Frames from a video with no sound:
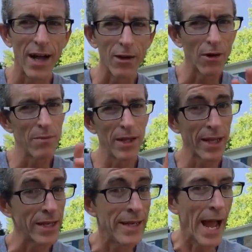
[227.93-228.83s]
I don't want to be
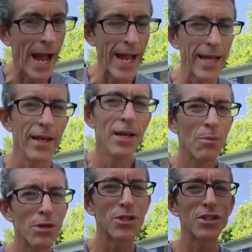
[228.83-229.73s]
like a nag,
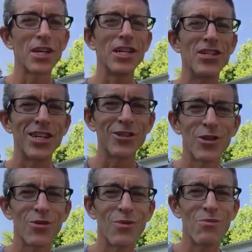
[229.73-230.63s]
but just a
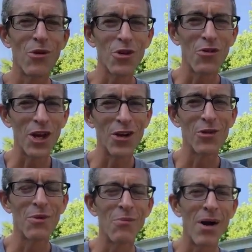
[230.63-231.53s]
gentle
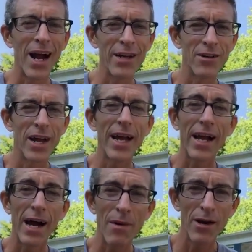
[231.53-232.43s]
motivator, reminder, hey,
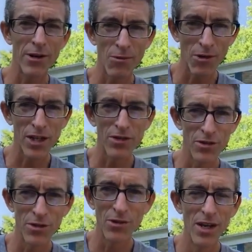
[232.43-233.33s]
I'm out here working
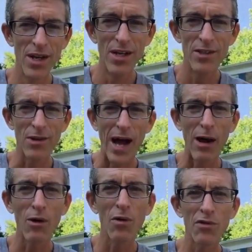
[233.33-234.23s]
too. So
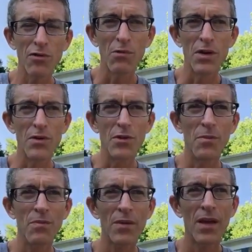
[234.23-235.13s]
I'll go through it with
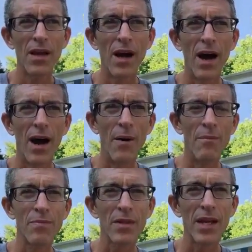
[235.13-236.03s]
you,
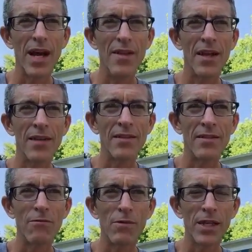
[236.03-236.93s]
and then
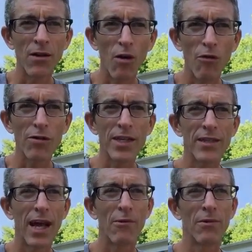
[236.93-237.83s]
we can hopefully
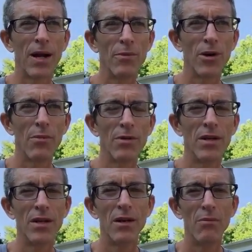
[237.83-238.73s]
get that one wrapped up
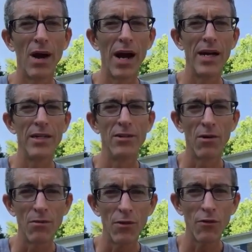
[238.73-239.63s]
by,
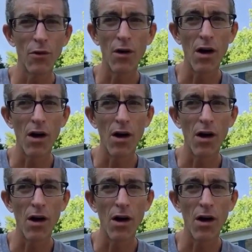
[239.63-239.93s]
before